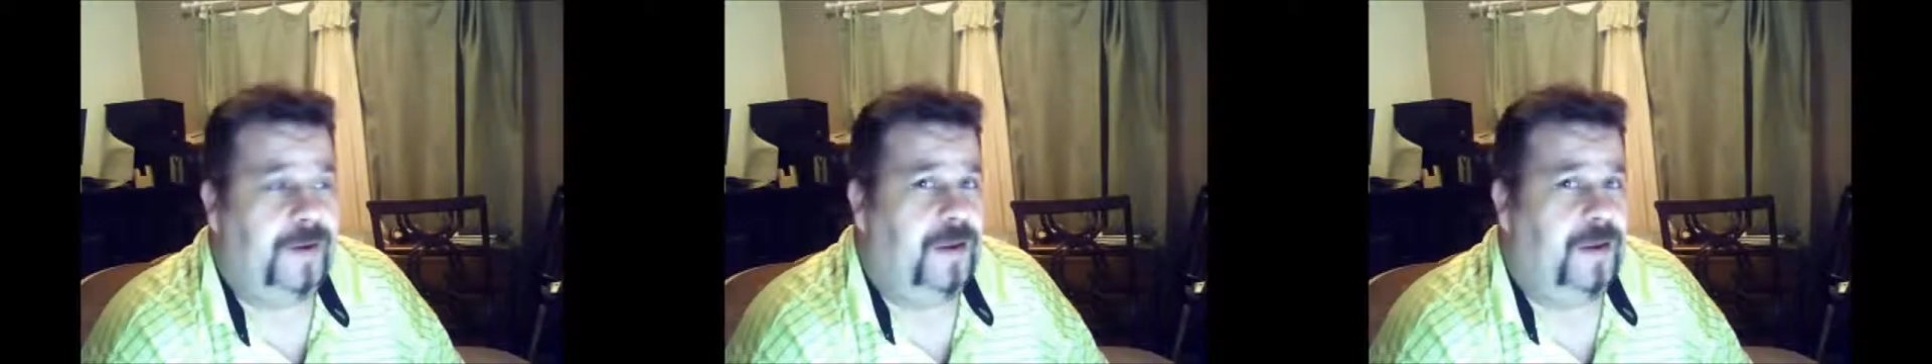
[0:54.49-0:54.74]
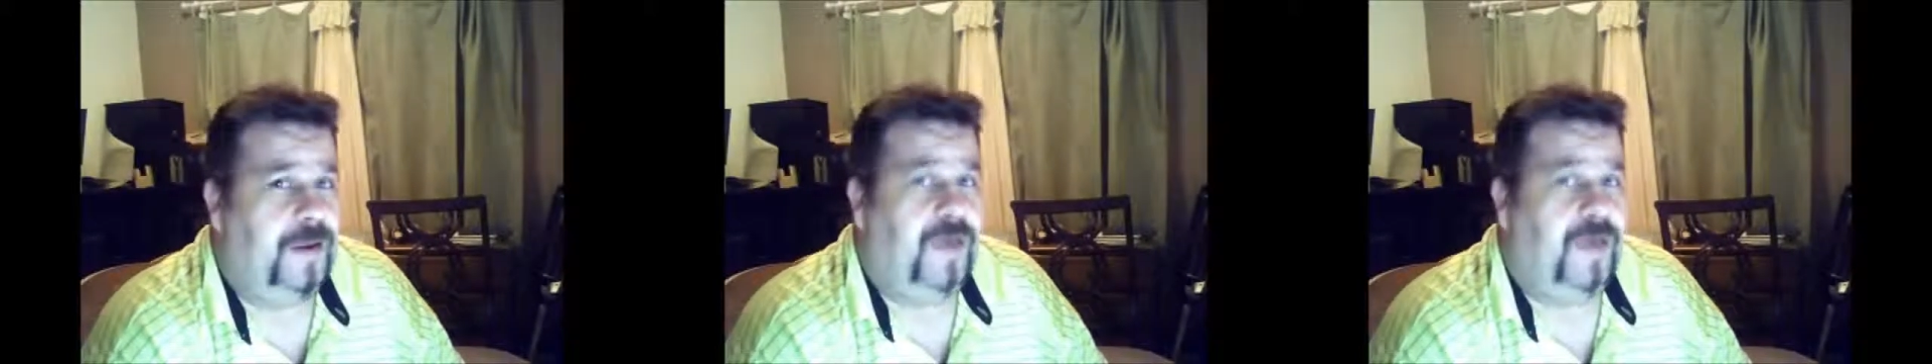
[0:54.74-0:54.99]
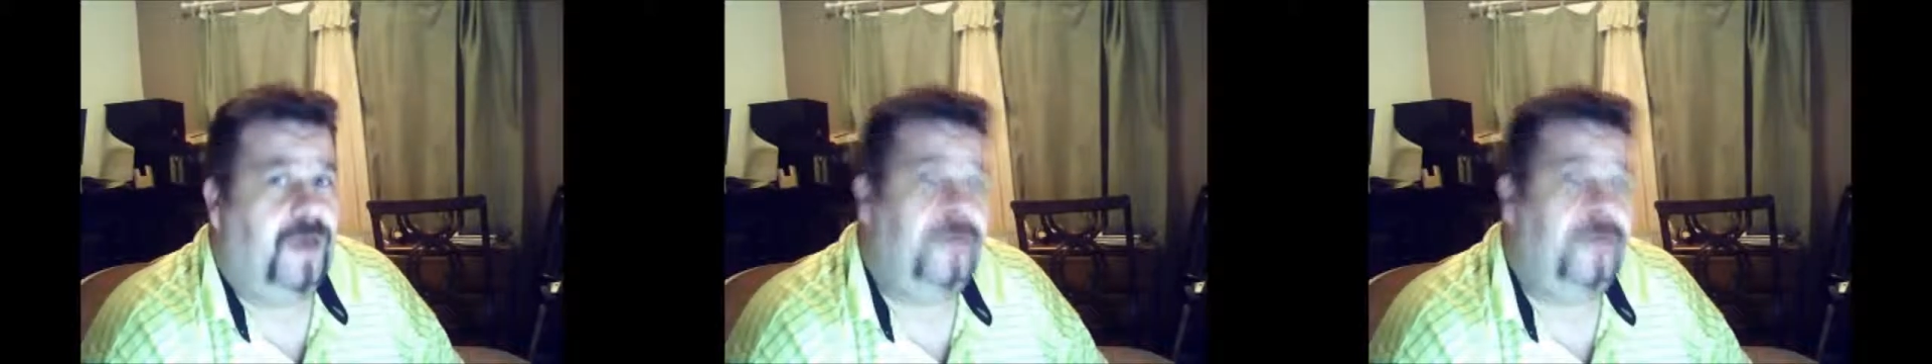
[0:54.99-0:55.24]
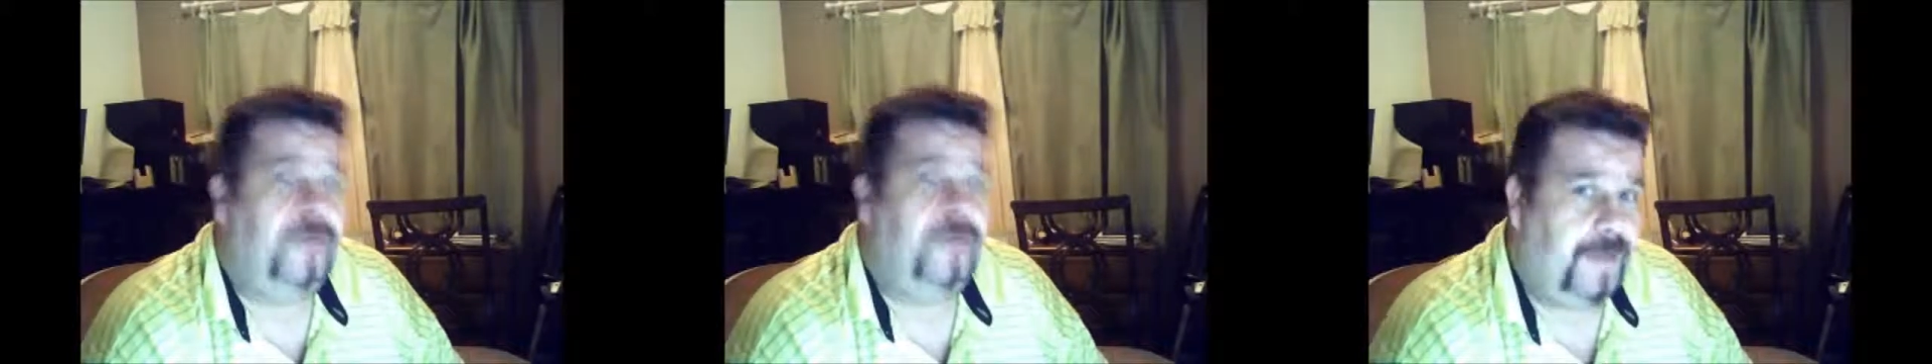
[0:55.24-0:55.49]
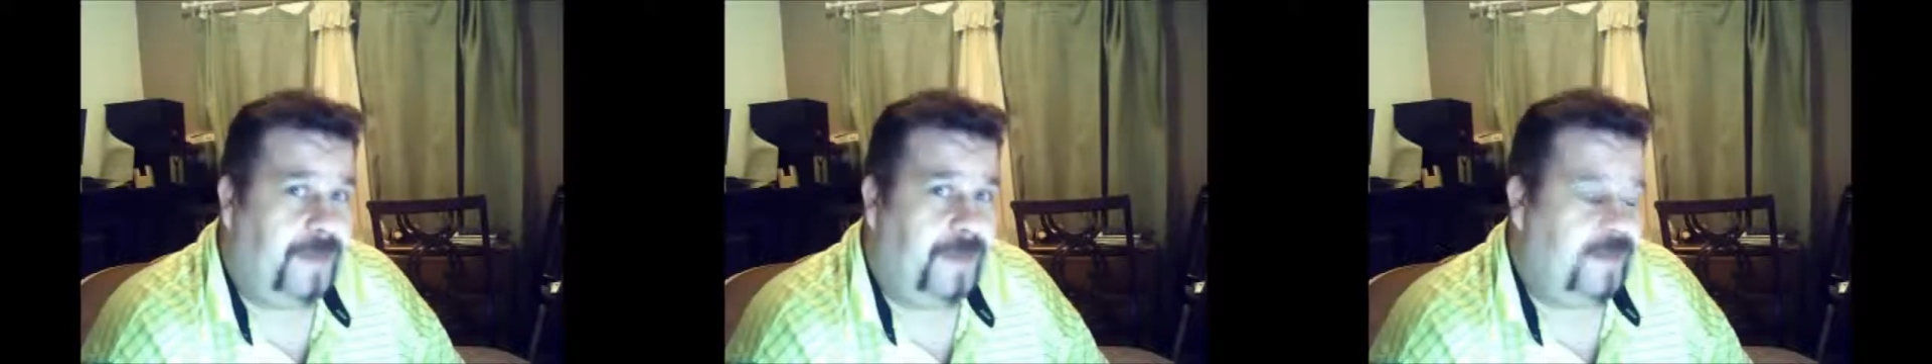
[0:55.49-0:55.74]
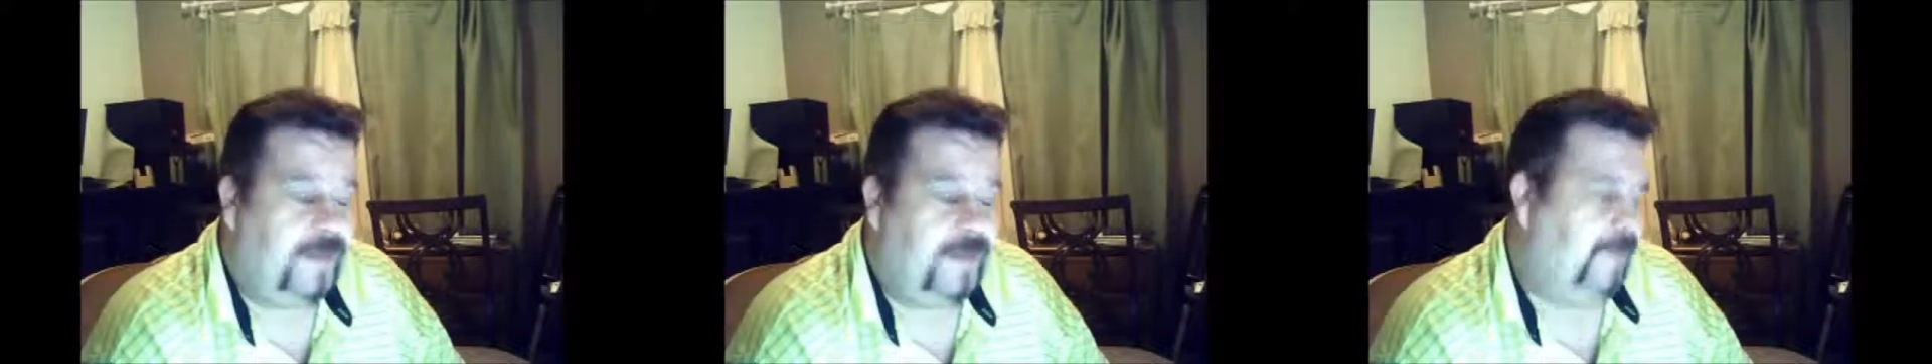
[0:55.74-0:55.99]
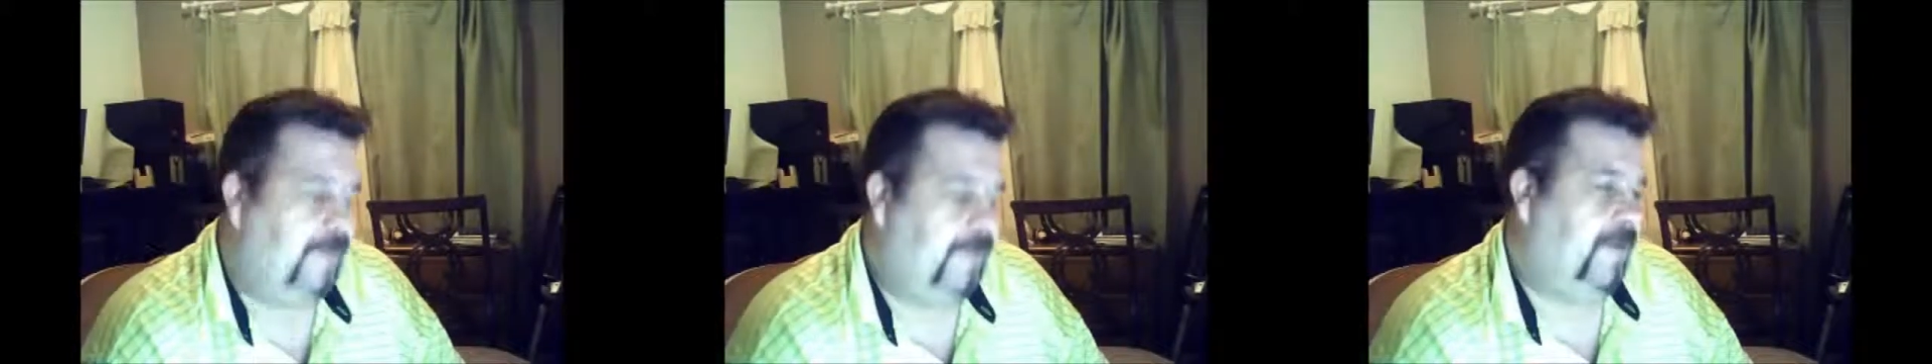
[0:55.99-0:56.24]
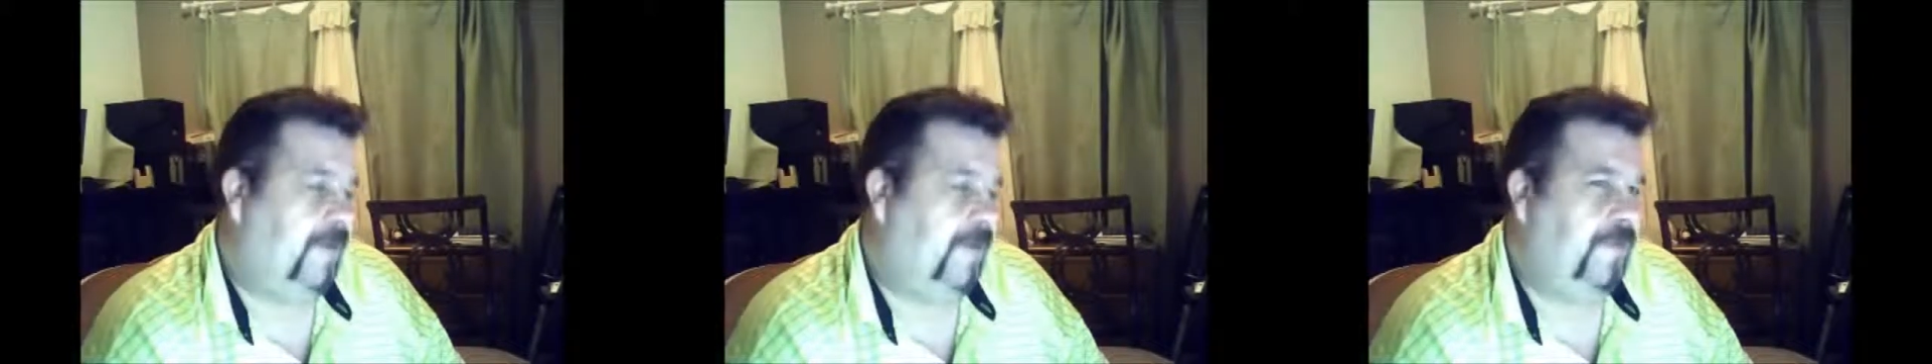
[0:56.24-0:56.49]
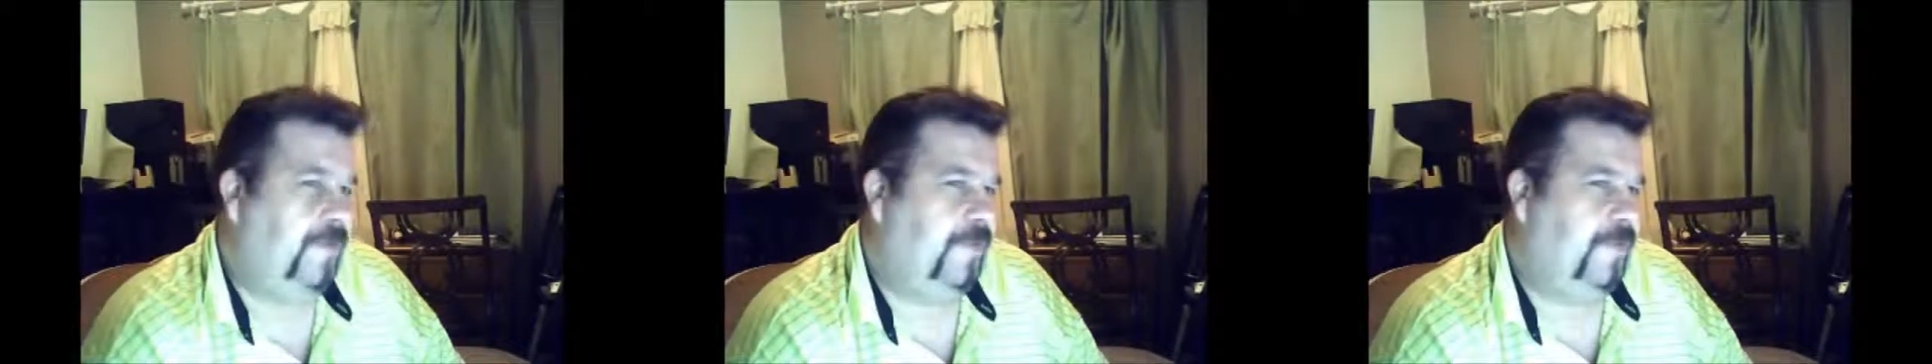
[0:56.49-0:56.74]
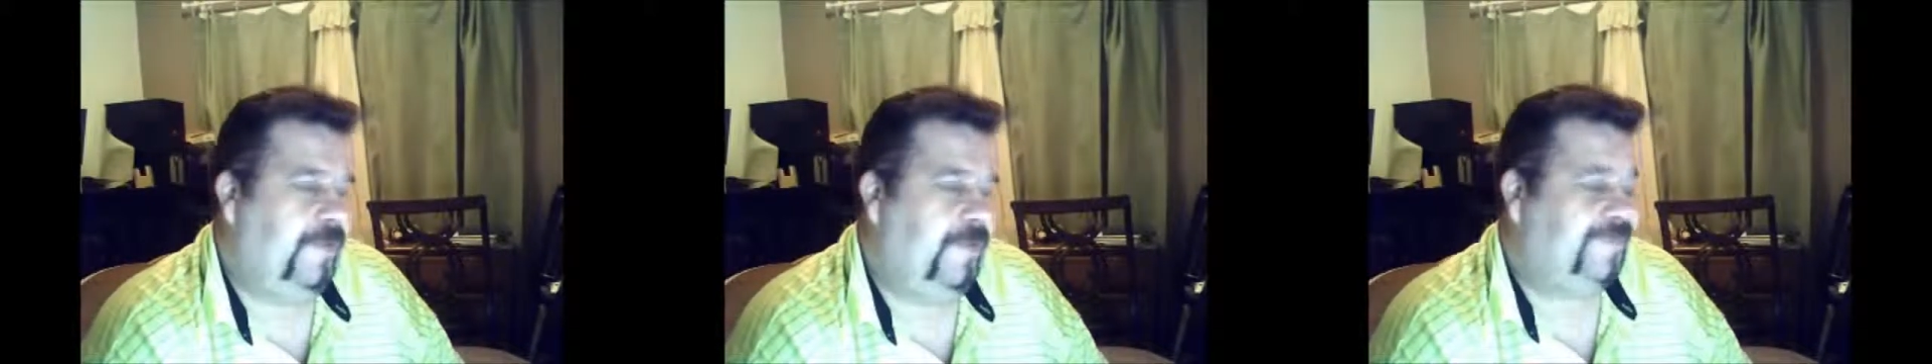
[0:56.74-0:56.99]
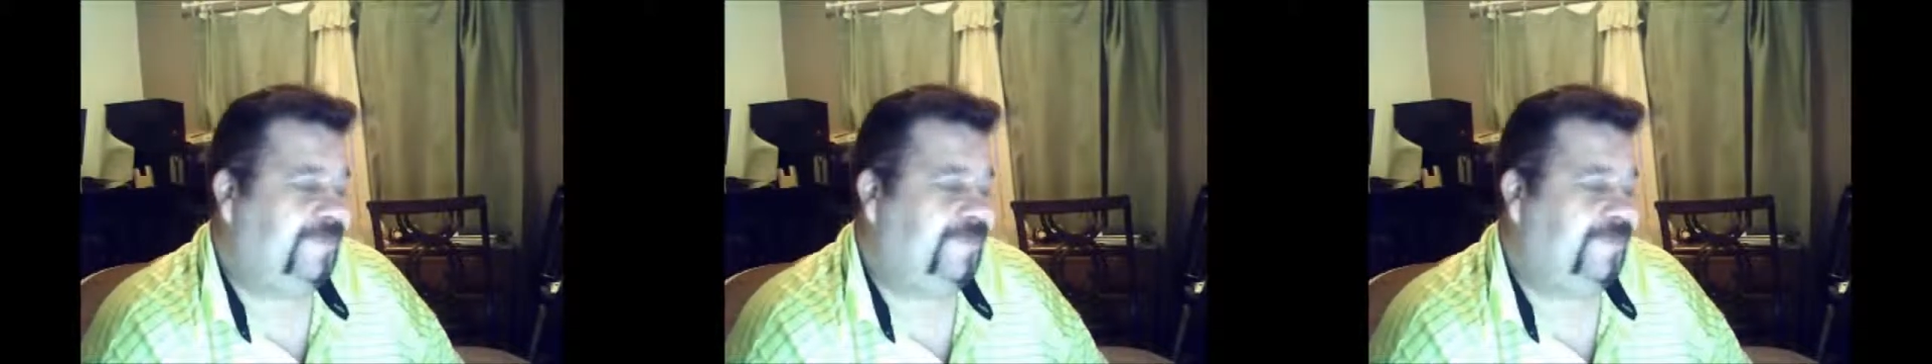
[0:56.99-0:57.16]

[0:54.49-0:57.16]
The reason I'm asking that is because, first of all,